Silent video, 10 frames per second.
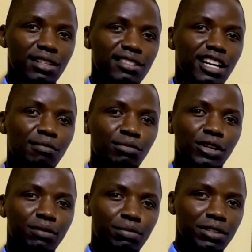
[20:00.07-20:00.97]

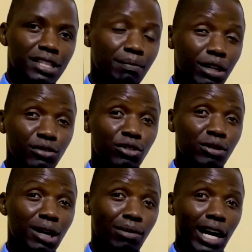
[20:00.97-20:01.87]
example, lipids, apart
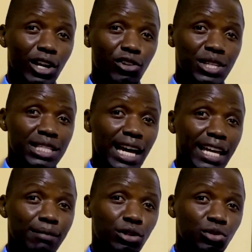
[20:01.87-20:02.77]
from carbohydrates, are
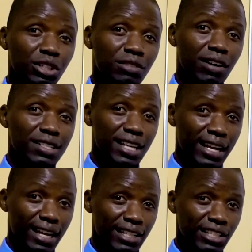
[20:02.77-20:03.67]
able to give us
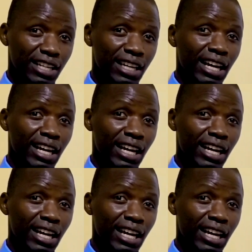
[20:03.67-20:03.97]
energy.